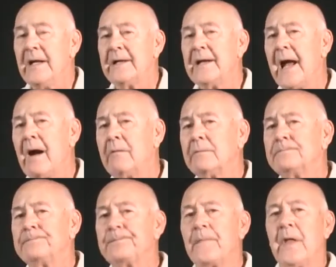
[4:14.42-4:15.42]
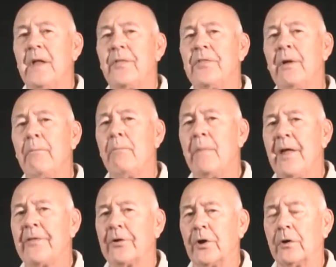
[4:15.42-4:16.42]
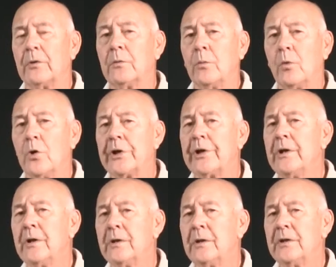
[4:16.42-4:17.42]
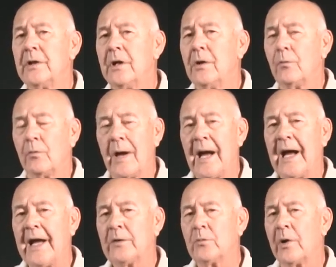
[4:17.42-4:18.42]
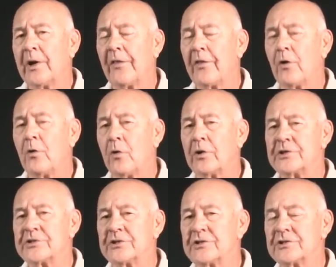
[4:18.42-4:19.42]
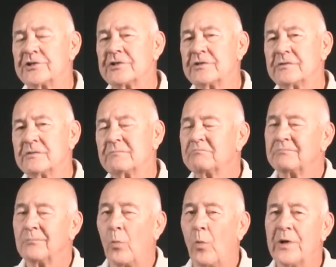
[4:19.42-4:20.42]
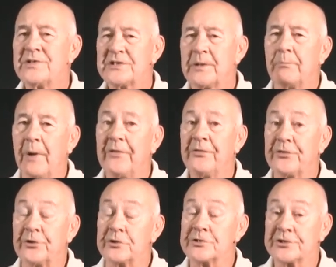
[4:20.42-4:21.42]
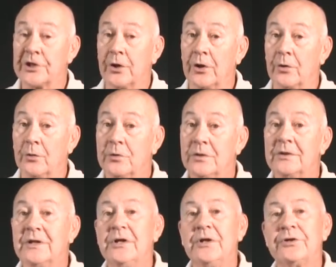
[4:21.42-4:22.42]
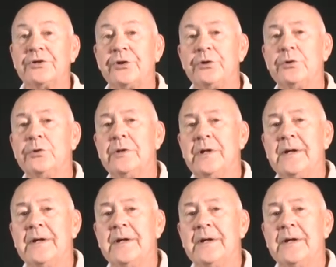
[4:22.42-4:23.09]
Now, the mother would ride one of the horses once a month or so to